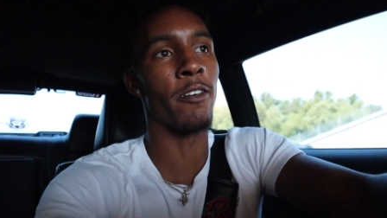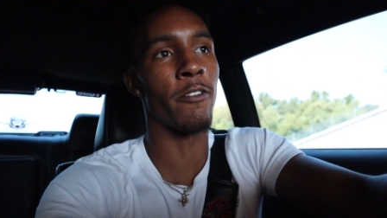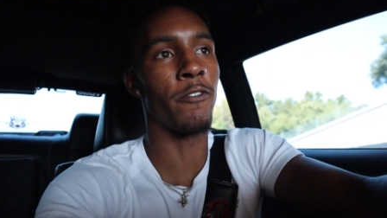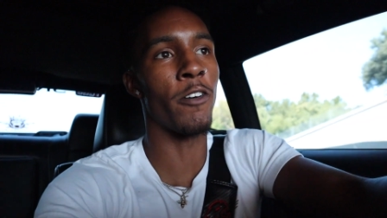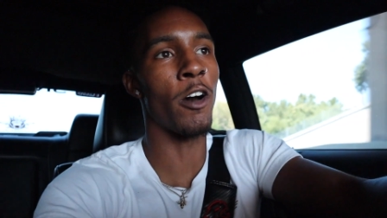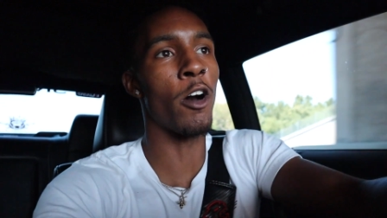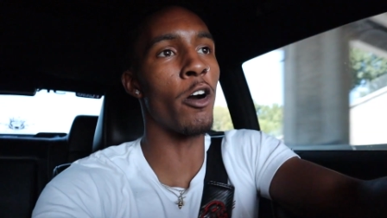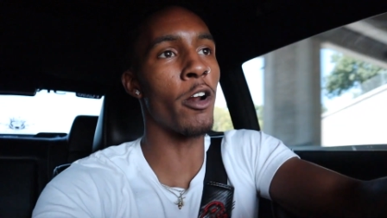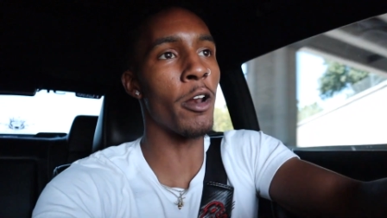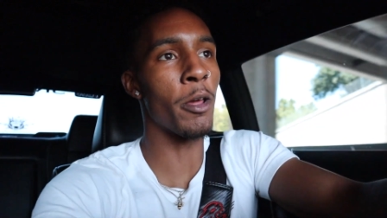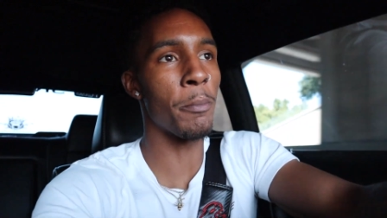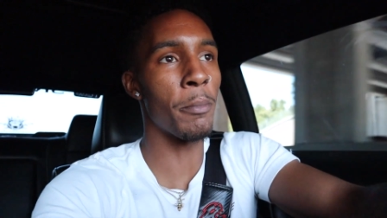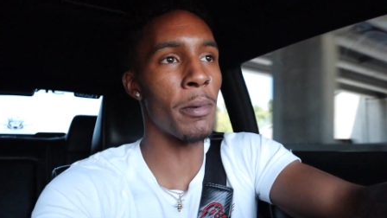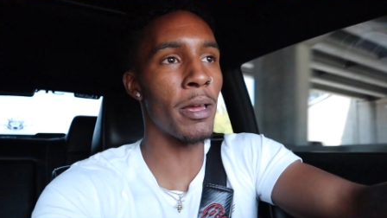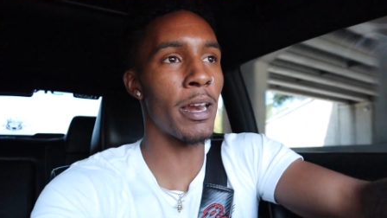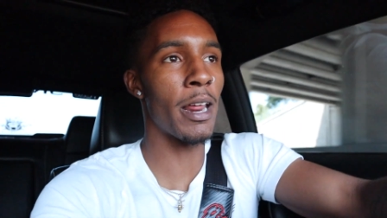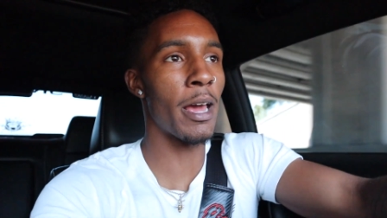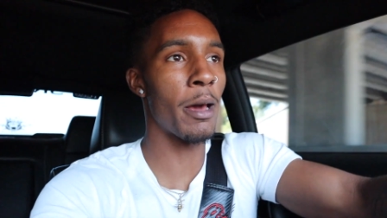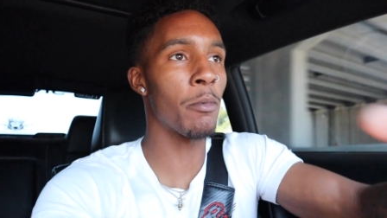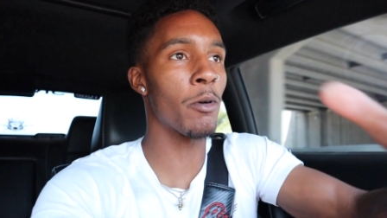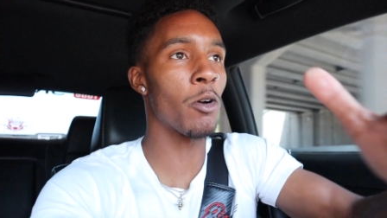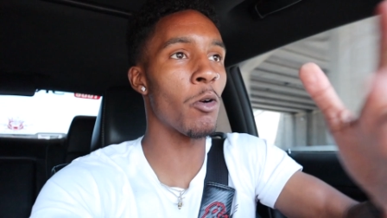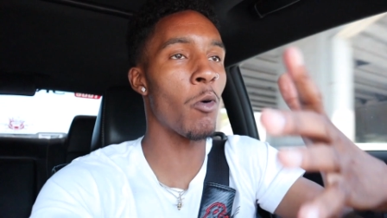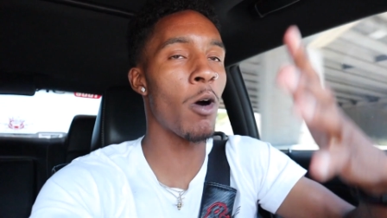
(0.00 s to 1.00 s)
a phone and being
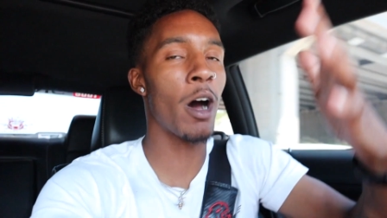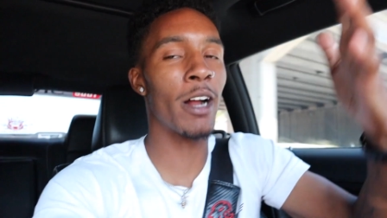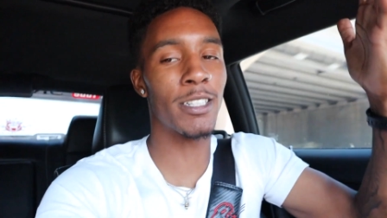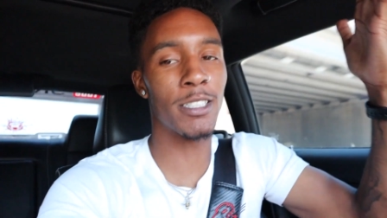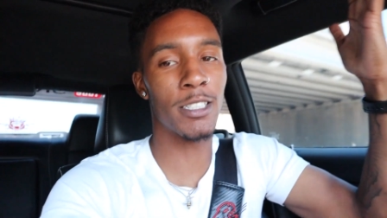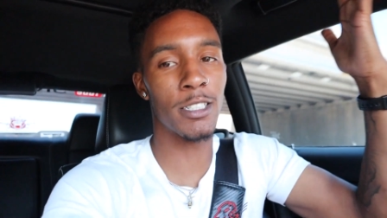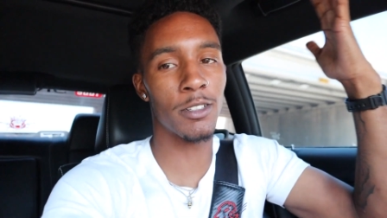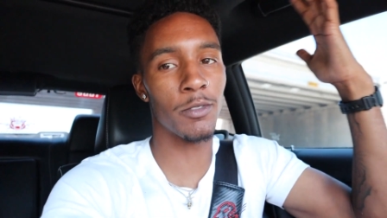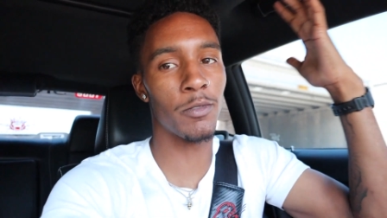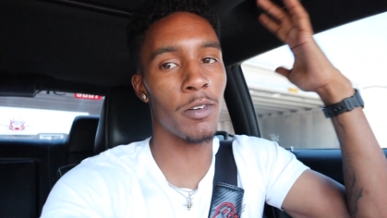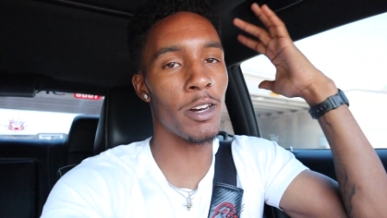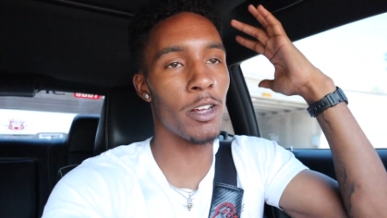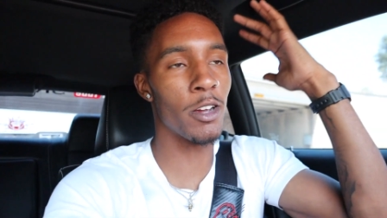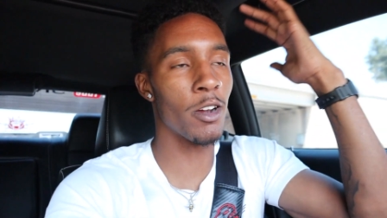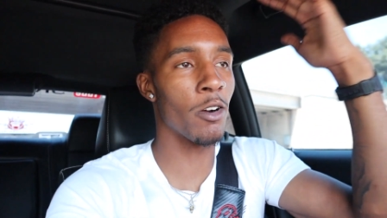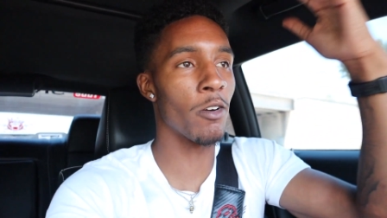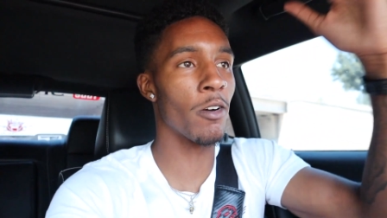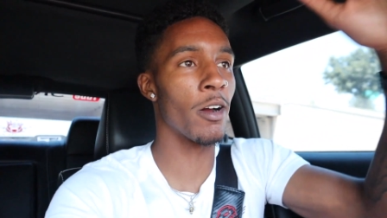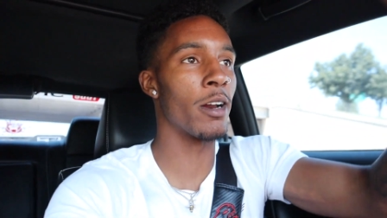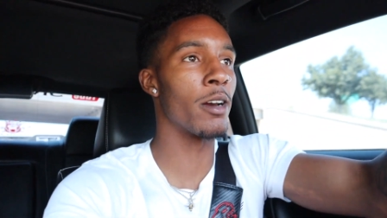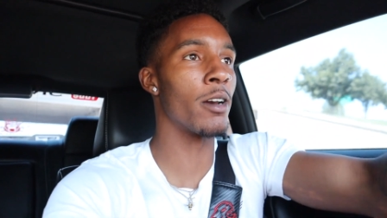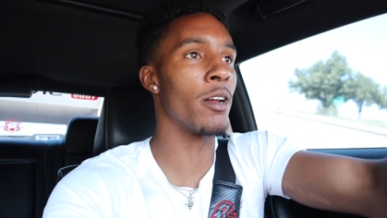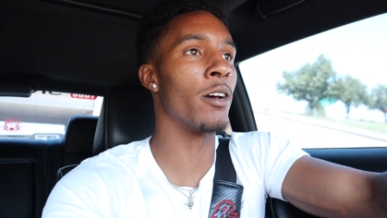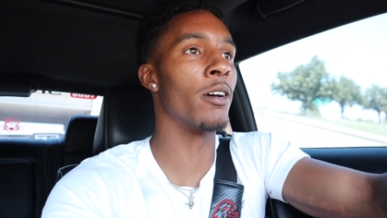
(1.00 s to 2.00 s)
able to watch this video
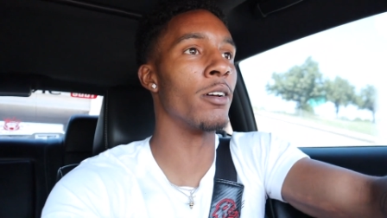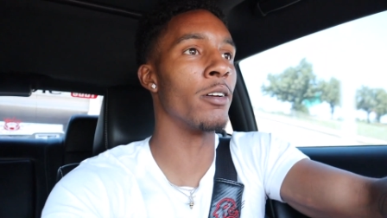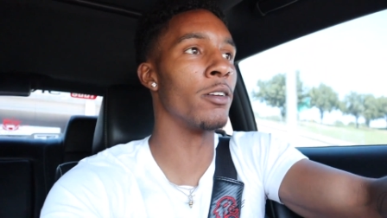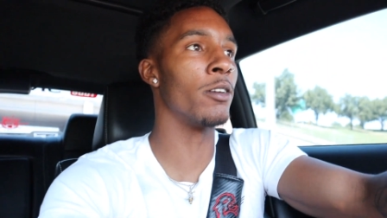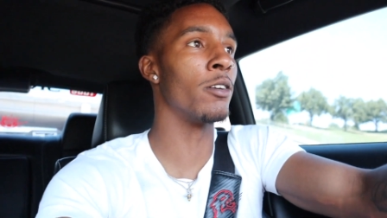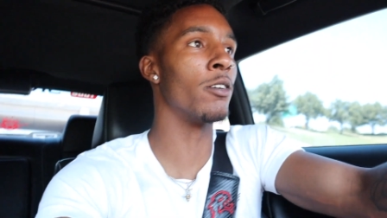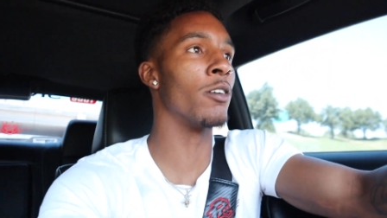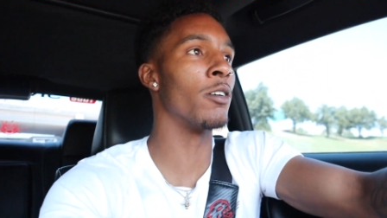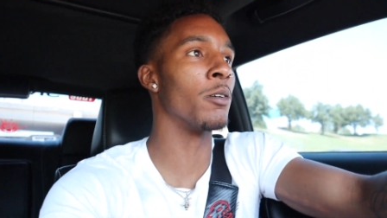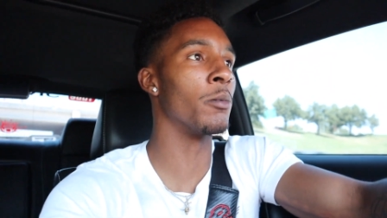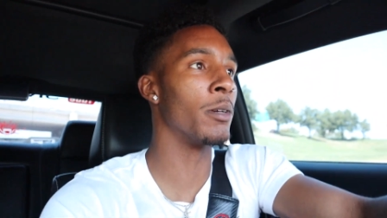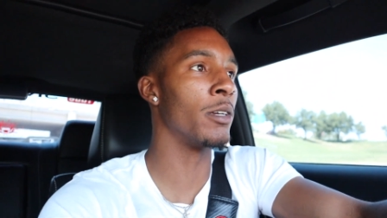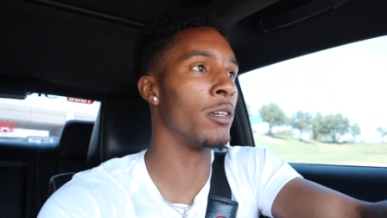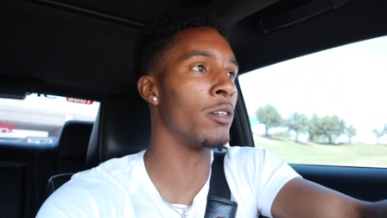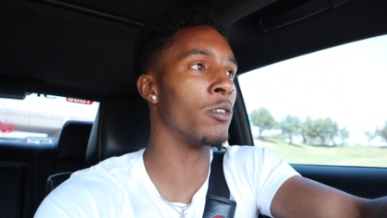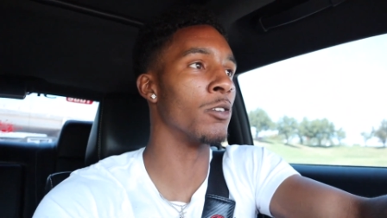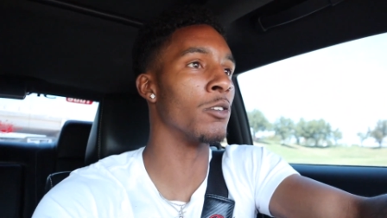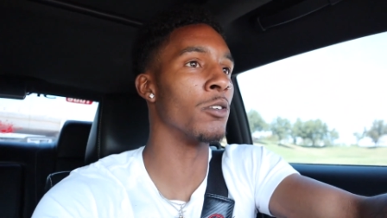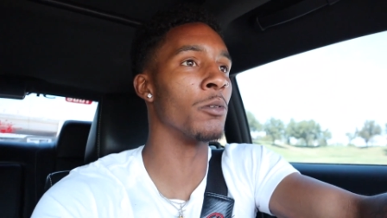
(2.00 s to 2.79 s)
right now, you know what I mean?